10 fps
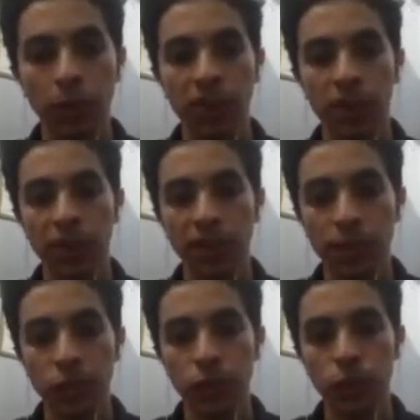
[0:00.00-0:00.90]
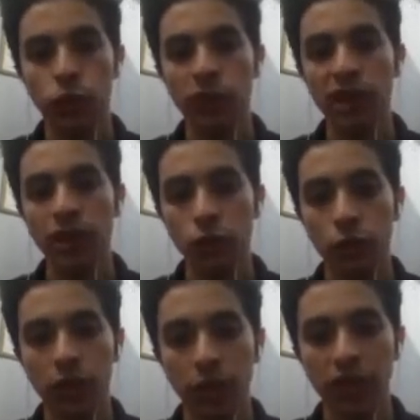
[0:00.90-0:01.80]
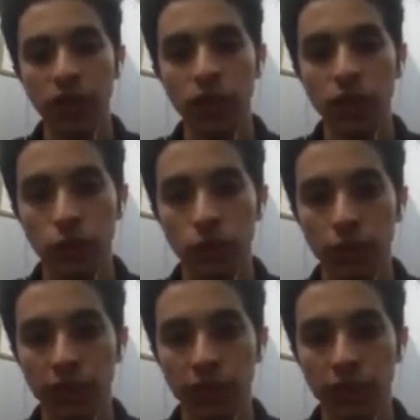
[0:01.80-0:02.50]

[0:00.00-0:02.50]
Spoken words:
pop up, subscription to rooms, and showing messages.